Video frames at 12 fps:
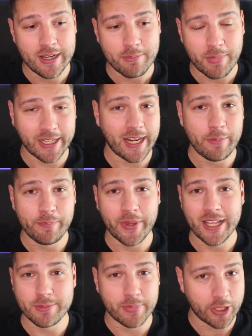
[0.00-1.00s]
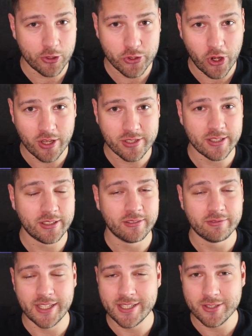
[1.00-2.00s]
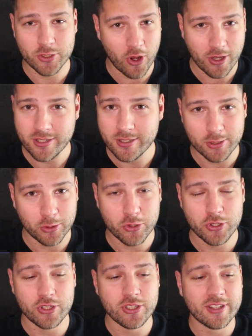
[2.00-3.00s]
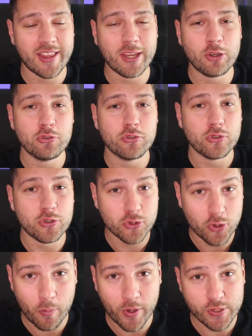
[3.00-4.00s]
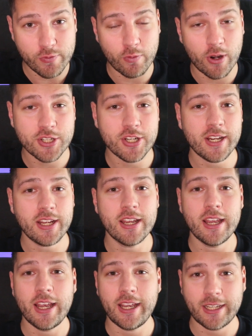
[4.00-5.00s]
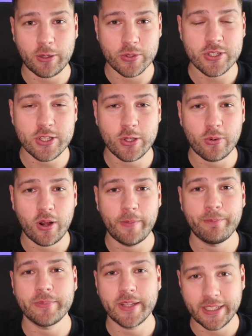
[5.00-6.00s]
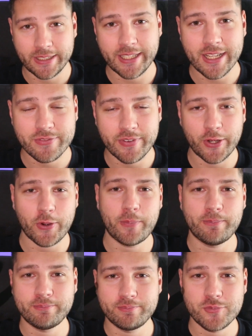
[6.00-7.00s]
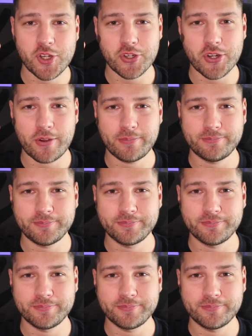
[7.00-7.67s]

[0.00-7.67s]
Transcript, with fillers: My name has been Darius Cosden. This is Cosden Solutions. Thank you so much for watching, and I will see you all in the next video. Ciao, ciao.